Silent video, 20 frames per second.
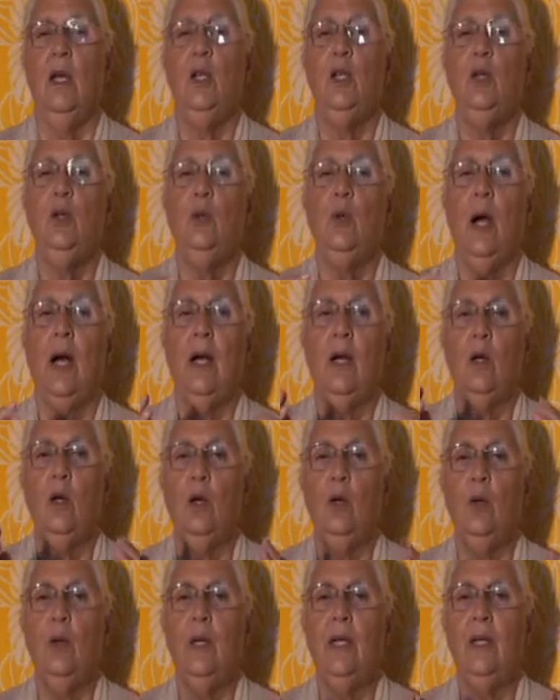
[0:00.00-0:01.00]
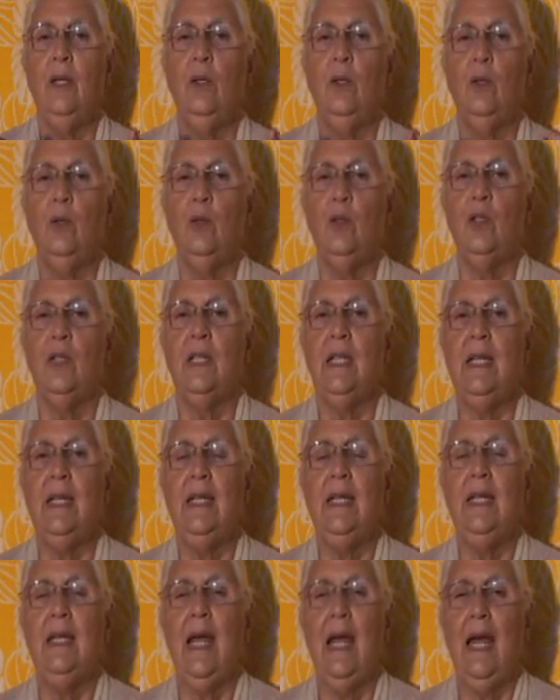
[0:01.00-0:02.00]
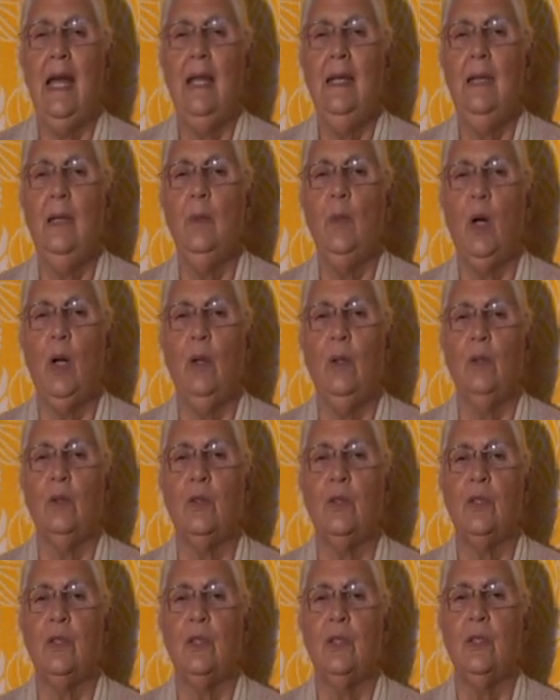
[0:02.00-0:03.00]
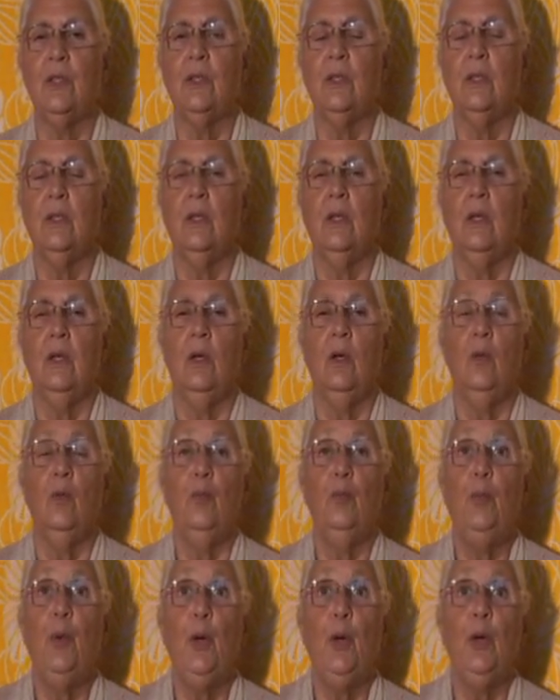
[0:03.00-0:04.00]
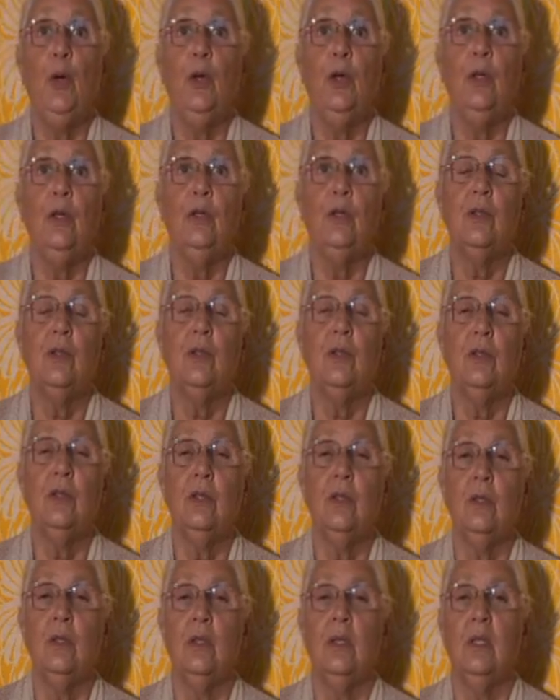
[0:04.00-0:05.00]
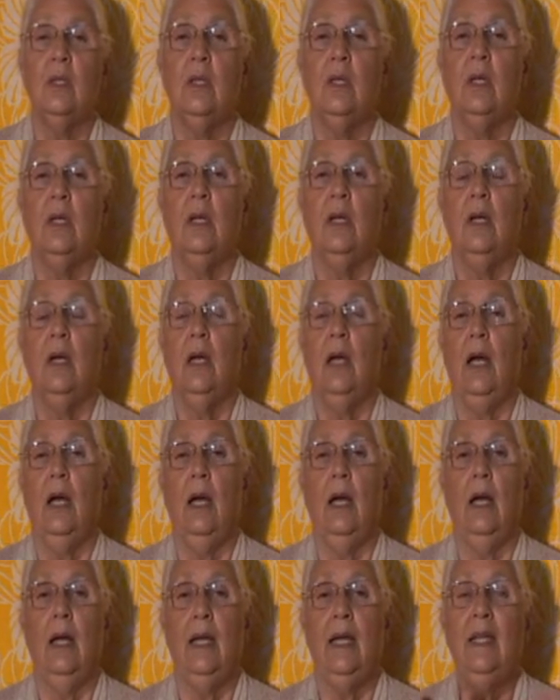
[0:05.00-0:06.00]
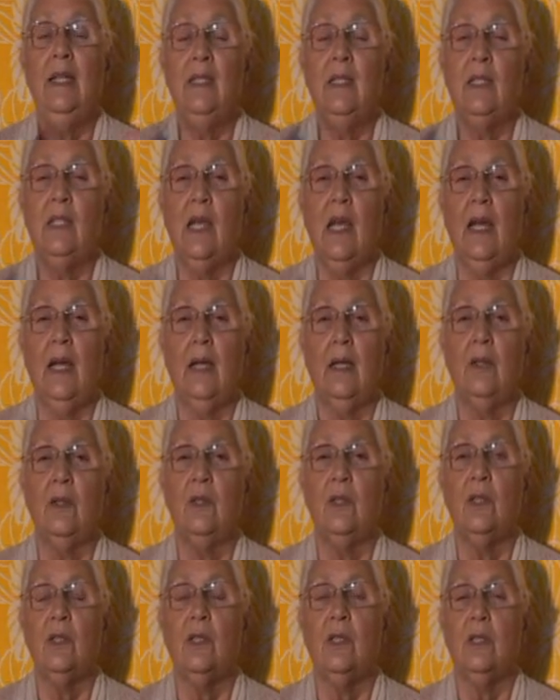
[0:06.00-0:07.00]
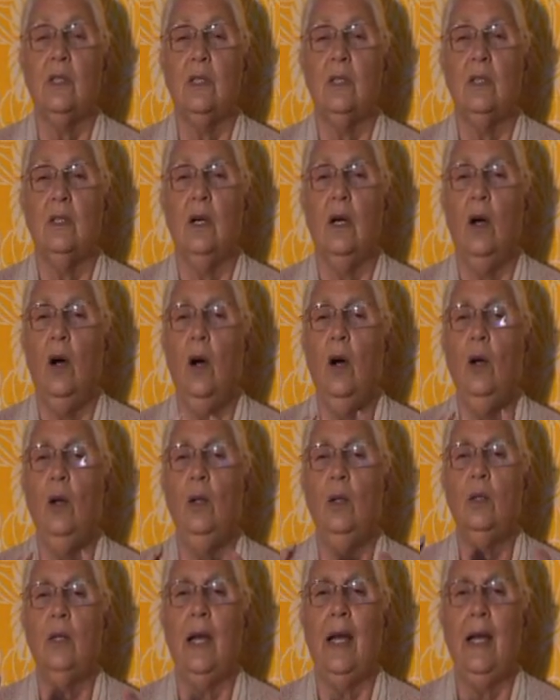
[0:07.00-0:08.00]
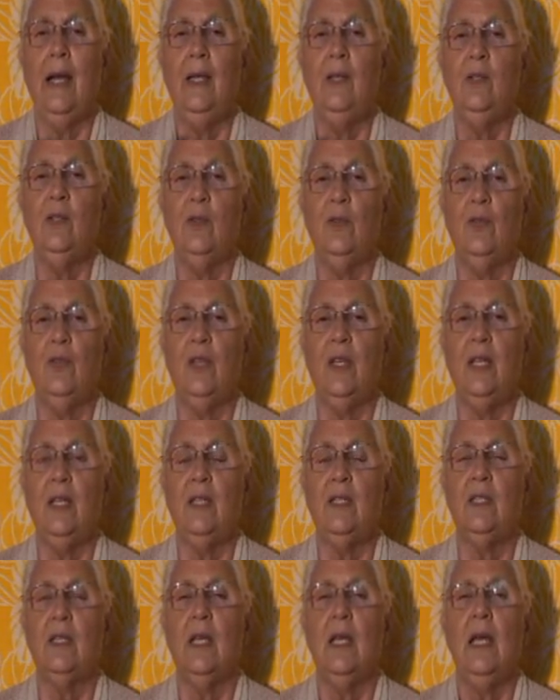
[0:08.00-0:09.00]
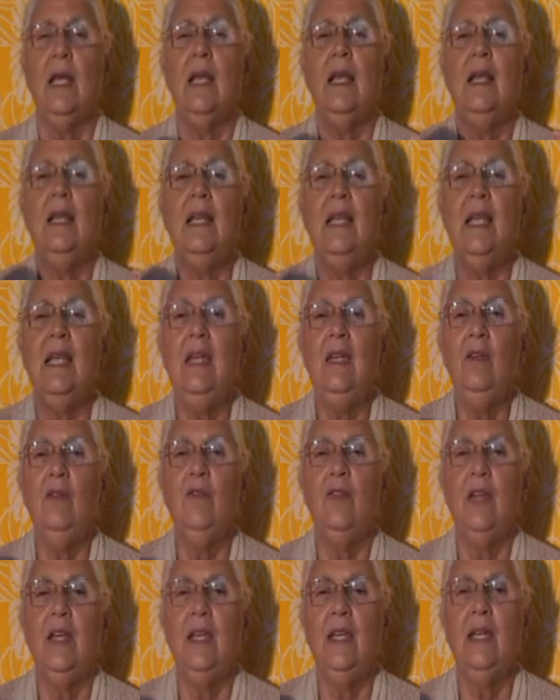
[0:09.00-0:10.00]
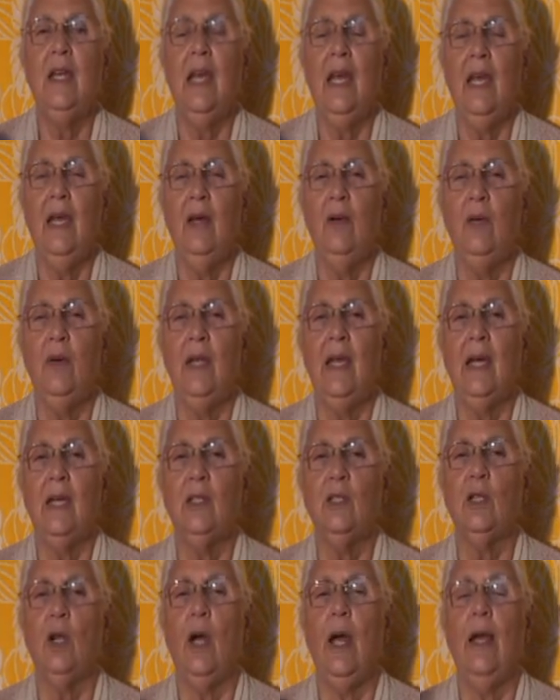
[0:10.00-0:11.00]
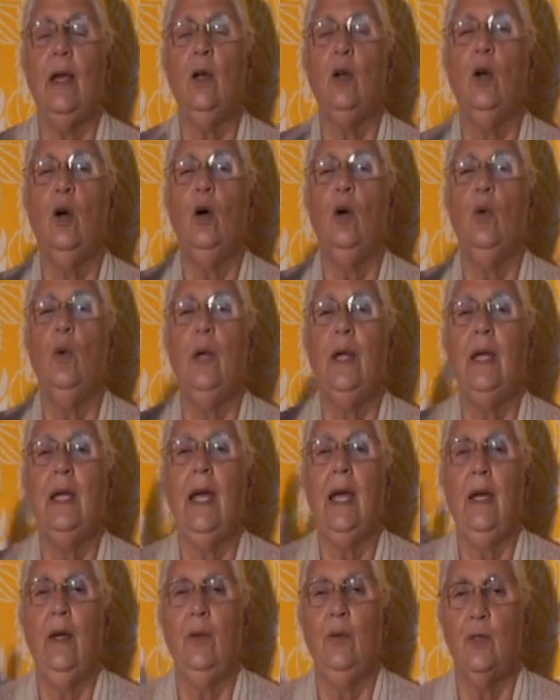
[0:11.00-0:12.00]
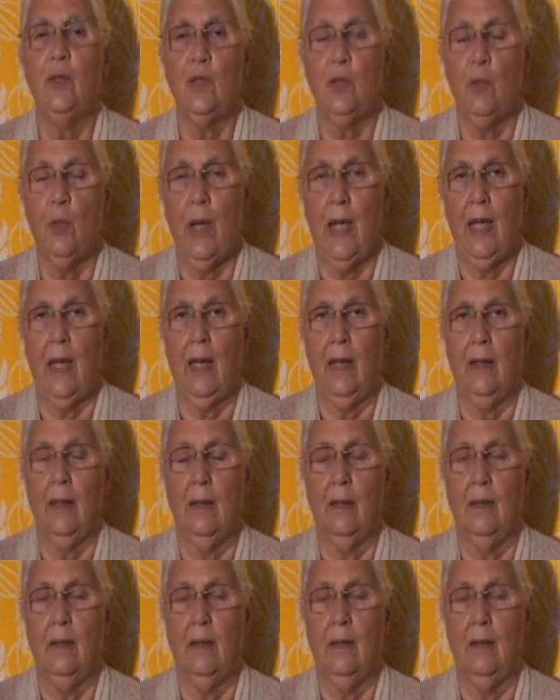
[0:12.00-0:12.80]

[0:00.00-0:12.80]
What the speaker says: you are going to see animals, birds, insects, all kinds of things leaving areas and going elsewhere.